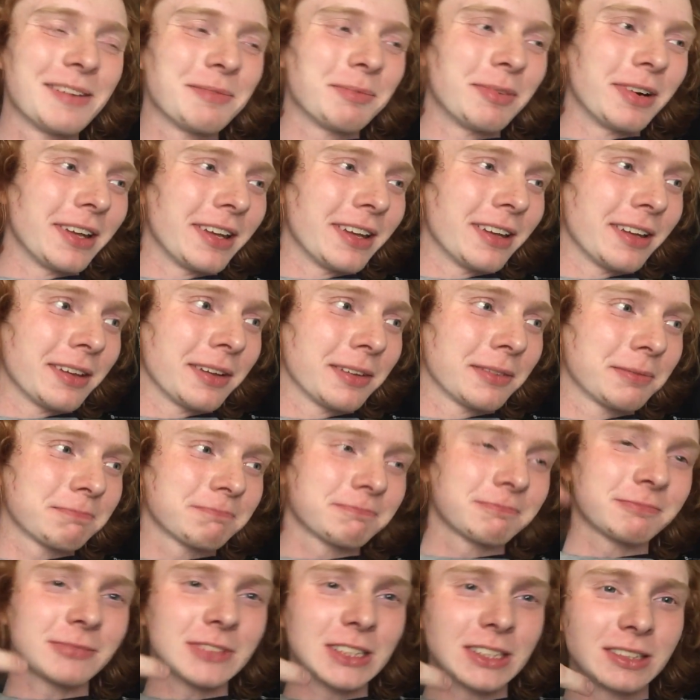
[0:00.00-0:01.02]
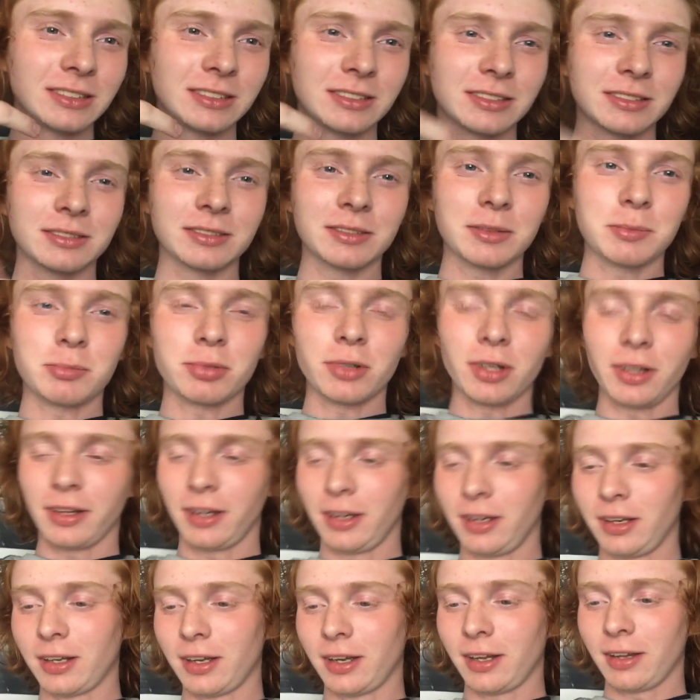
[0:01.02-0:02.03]
But yeah,
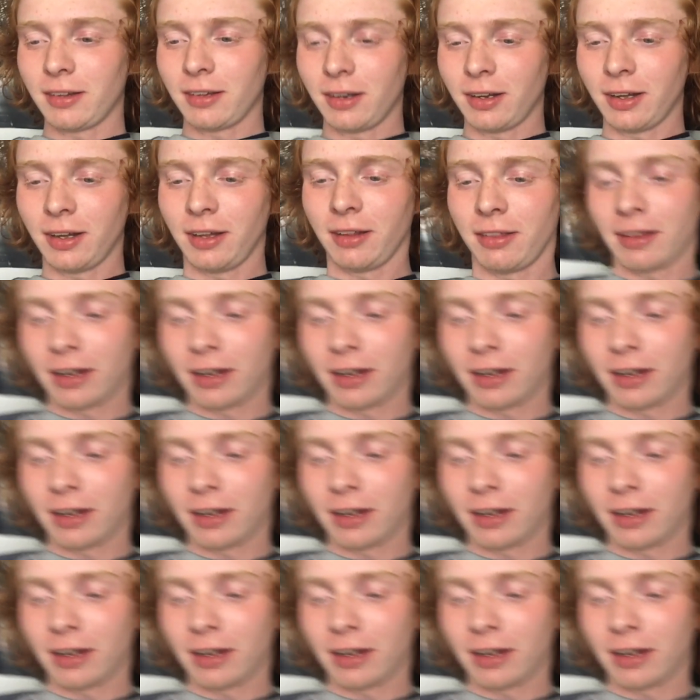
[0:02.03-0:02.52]
brilliant day today.